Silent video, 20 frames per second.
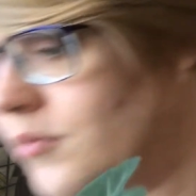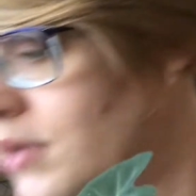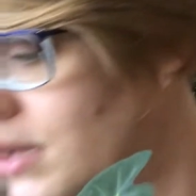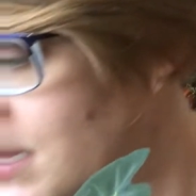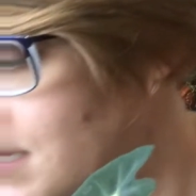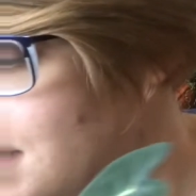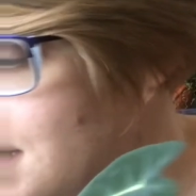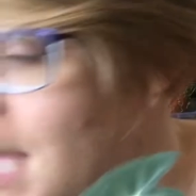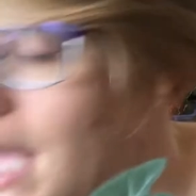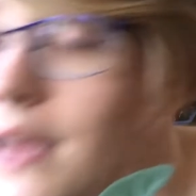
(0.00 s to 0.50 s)

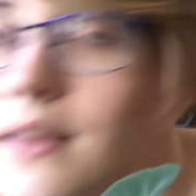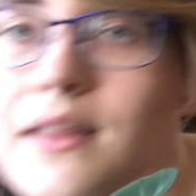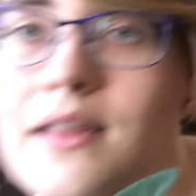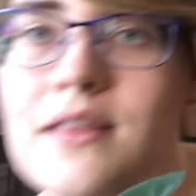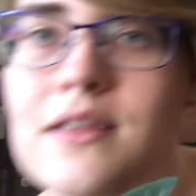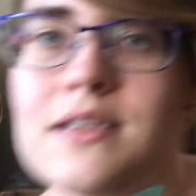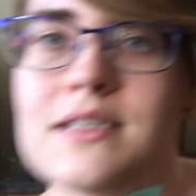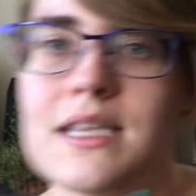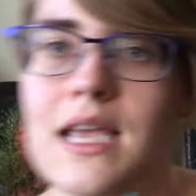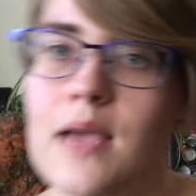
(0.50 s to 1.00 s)
exactly
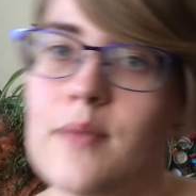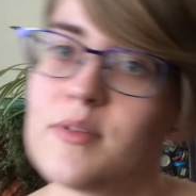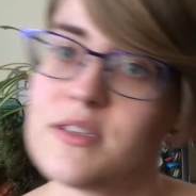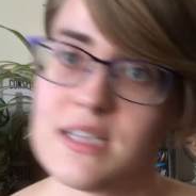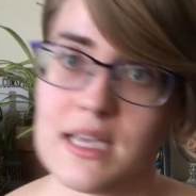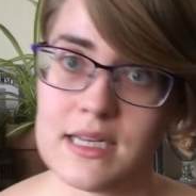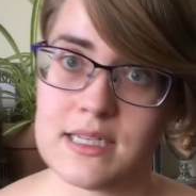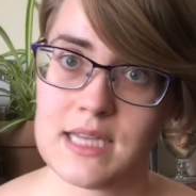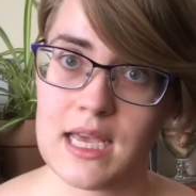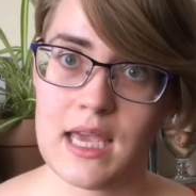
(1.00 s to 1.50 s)
the same as
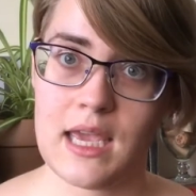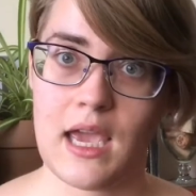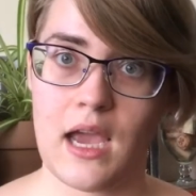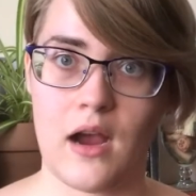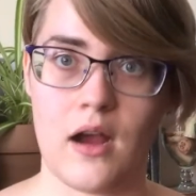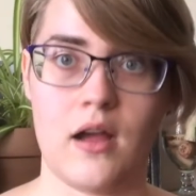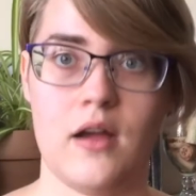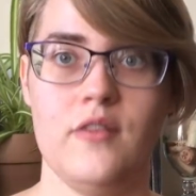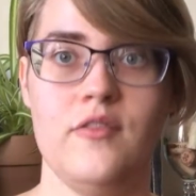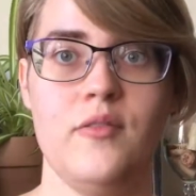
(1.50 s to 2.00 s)
I take
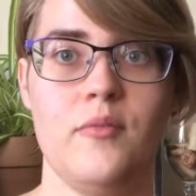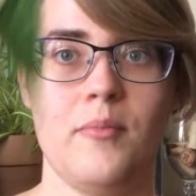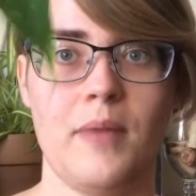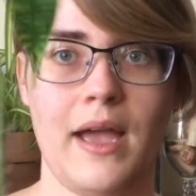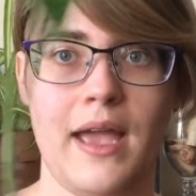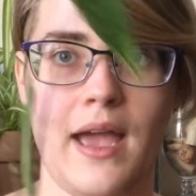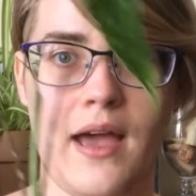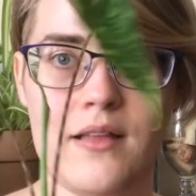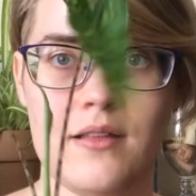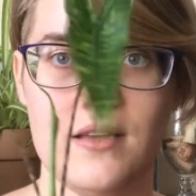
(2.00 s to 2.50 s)
care of my
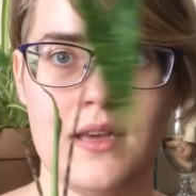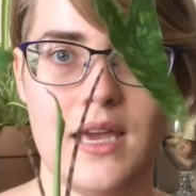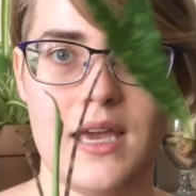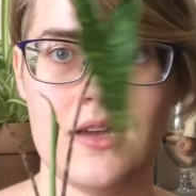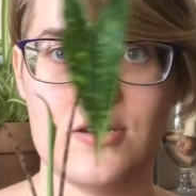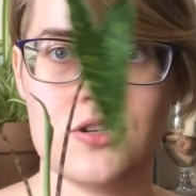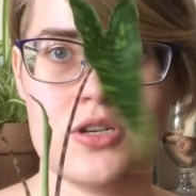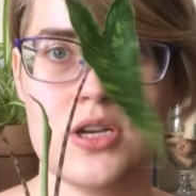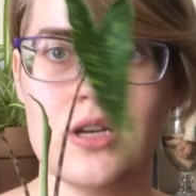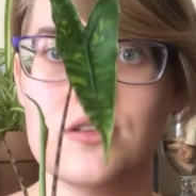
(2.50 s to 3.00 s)

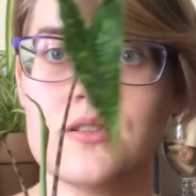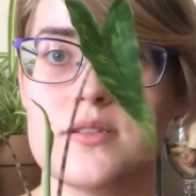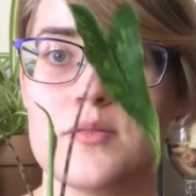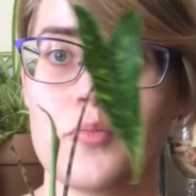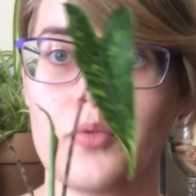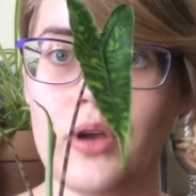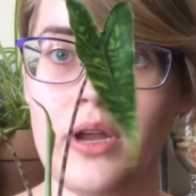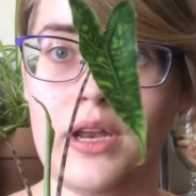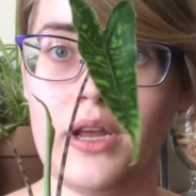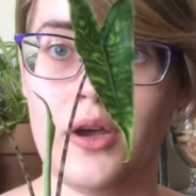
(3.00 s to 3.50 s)
Alocasia
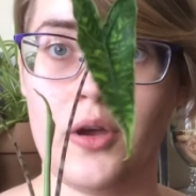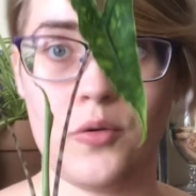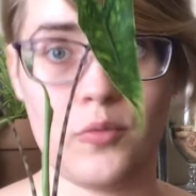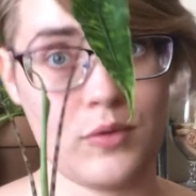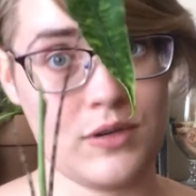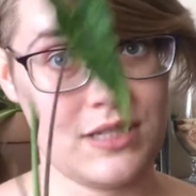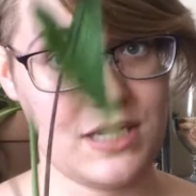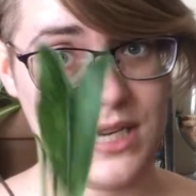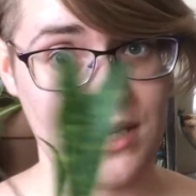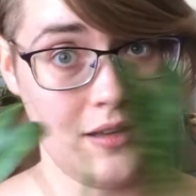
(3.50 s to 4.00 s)
Zebrina
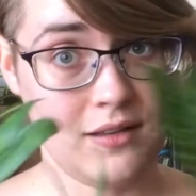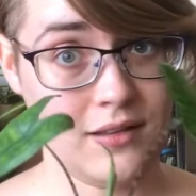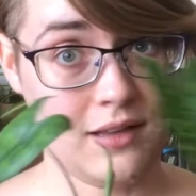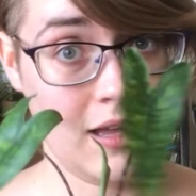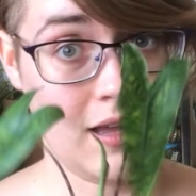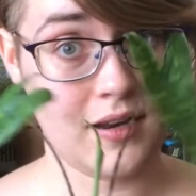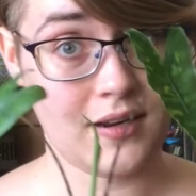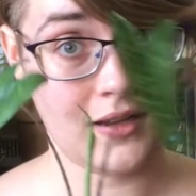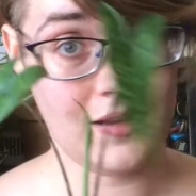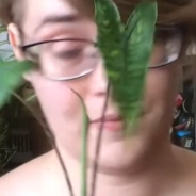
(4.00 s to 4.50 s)

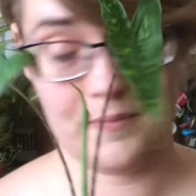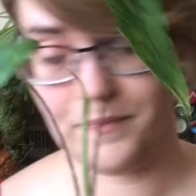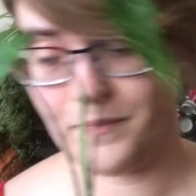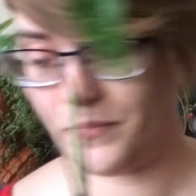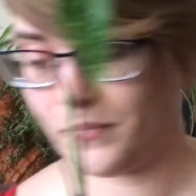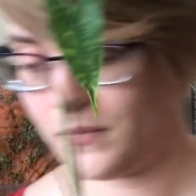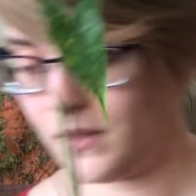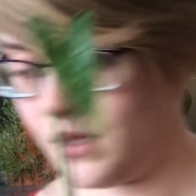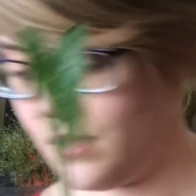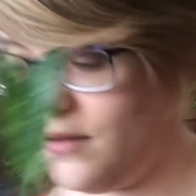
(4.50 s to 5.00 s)
Reticulata.
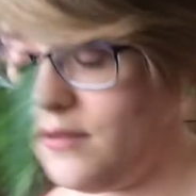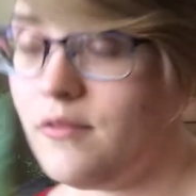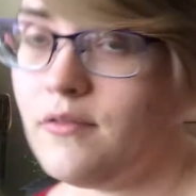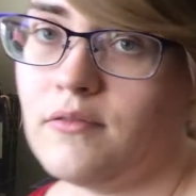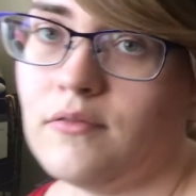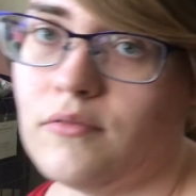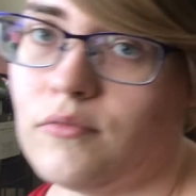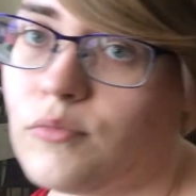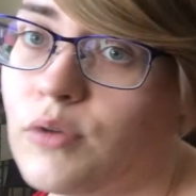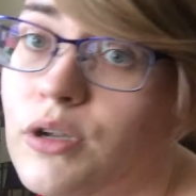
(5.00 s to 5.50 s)

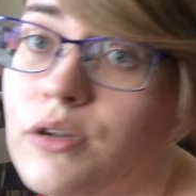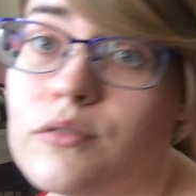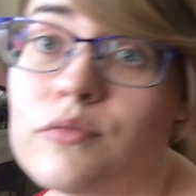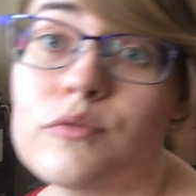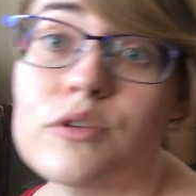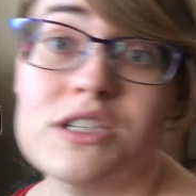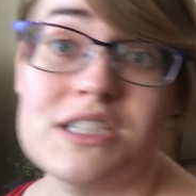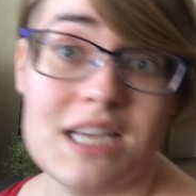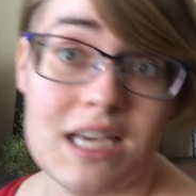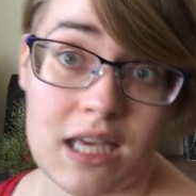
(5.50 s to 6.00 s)
Well,
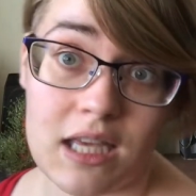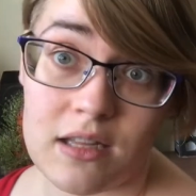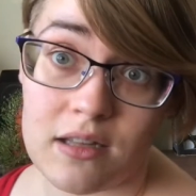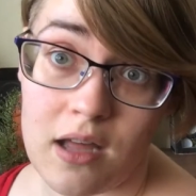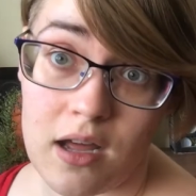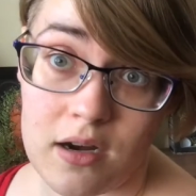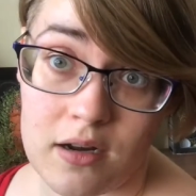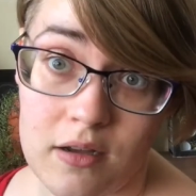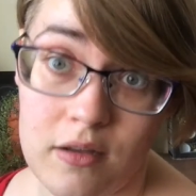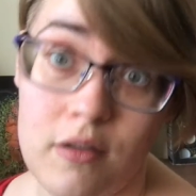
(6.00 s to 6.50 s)

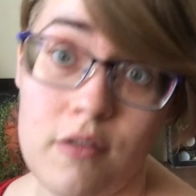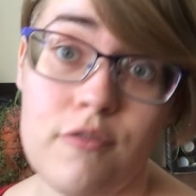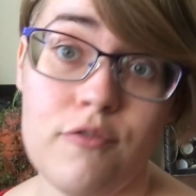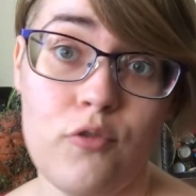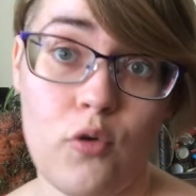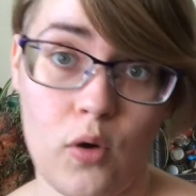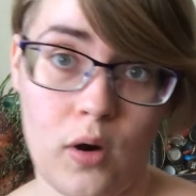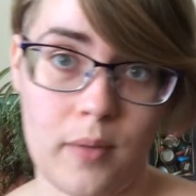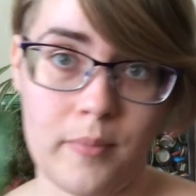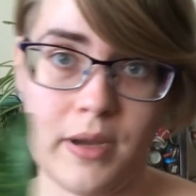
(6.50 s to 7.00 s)
reticulata
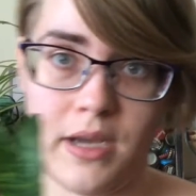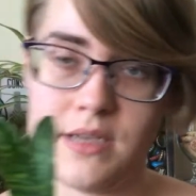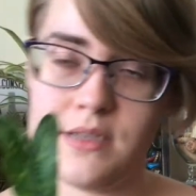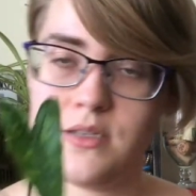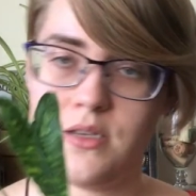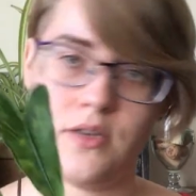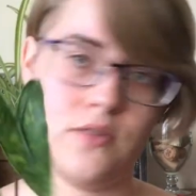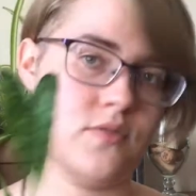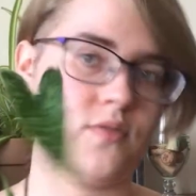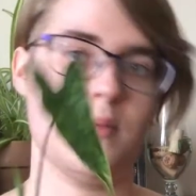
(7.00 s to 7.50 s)
form,
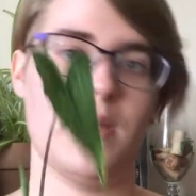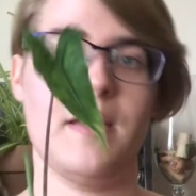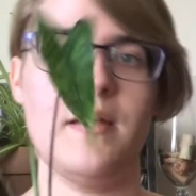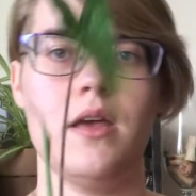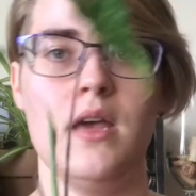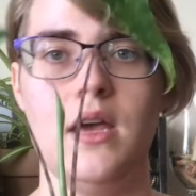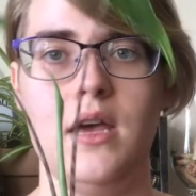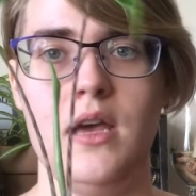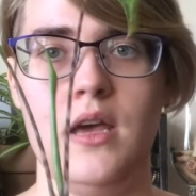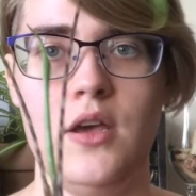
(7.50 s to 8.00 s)
excuse me.
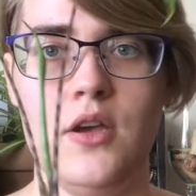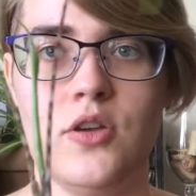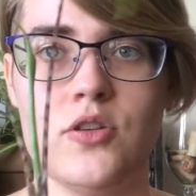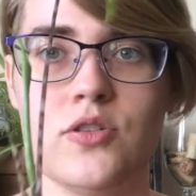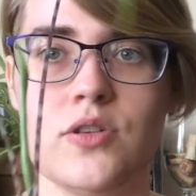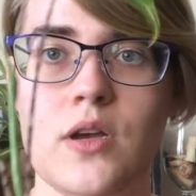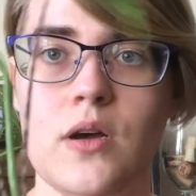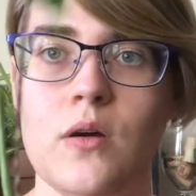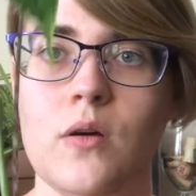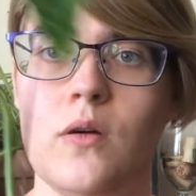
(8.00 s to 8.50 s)

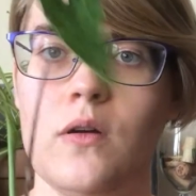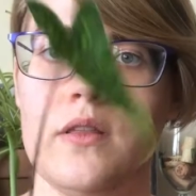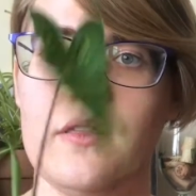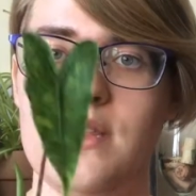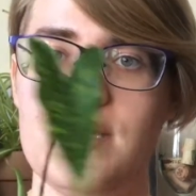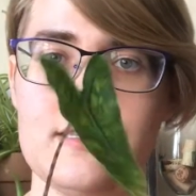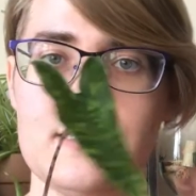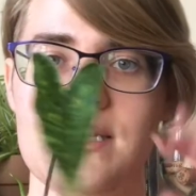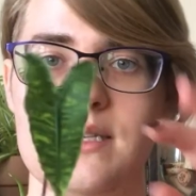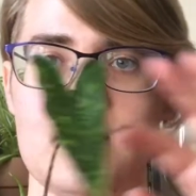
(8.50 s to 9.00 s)
So
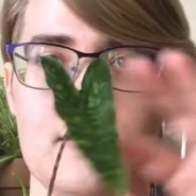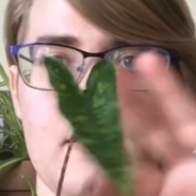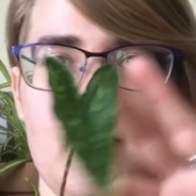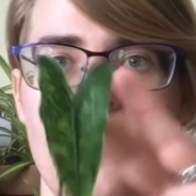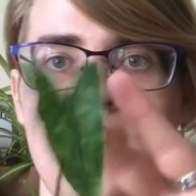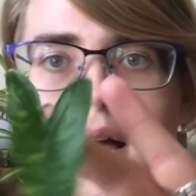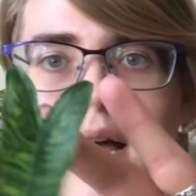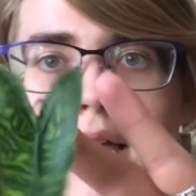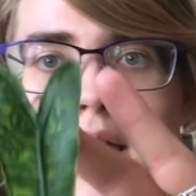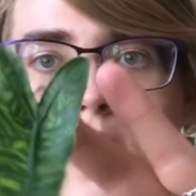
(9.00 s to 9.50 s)
this,
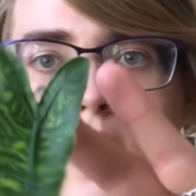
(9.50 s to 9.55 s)
I